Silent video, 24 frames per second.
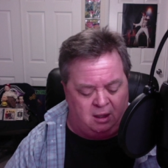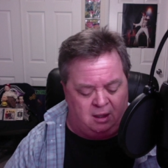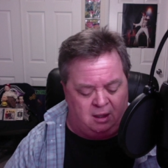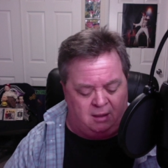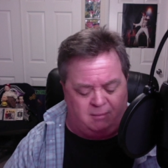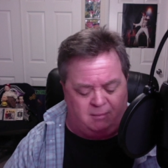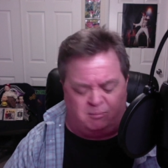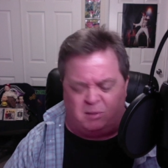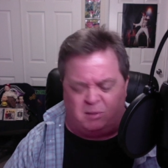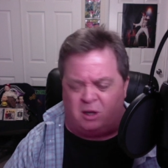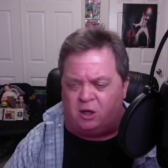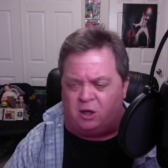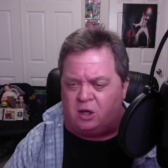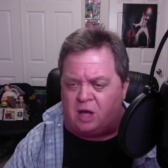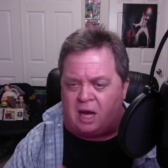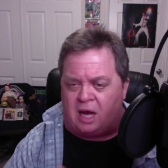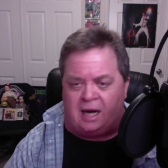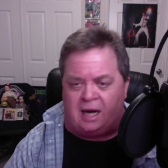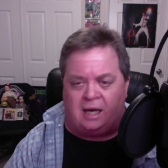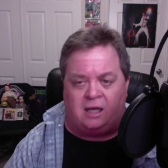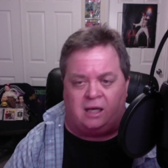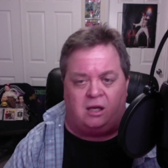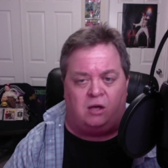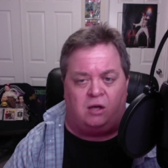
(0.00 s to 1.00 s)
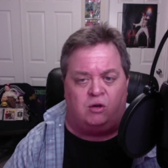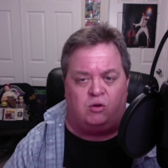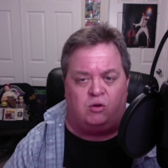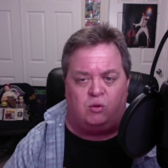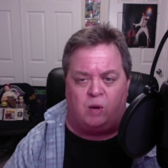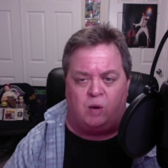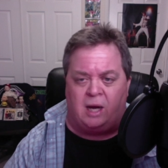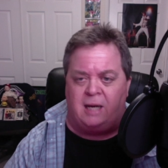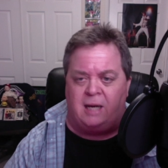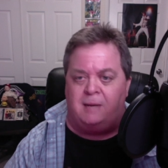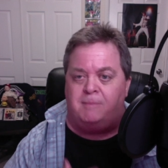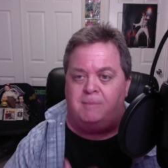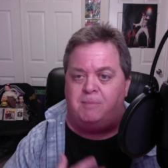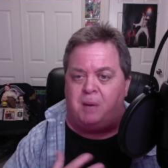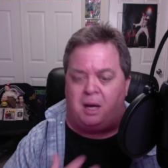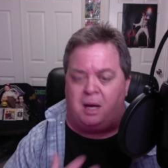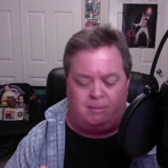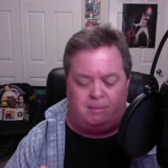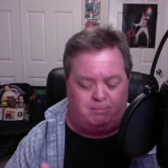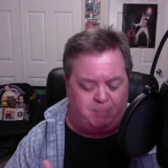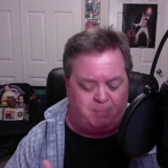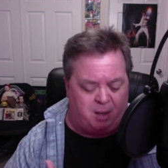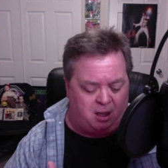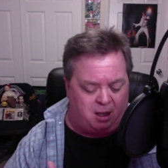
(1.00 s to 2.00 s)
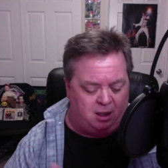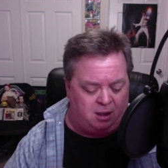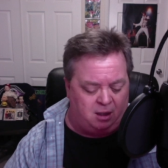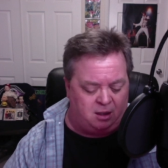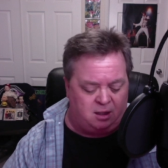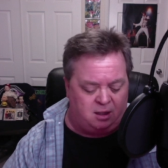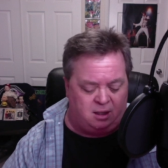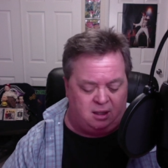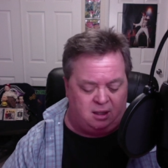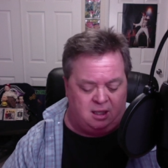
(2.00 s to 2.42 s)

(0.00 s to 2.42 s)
melodic, great pub punk.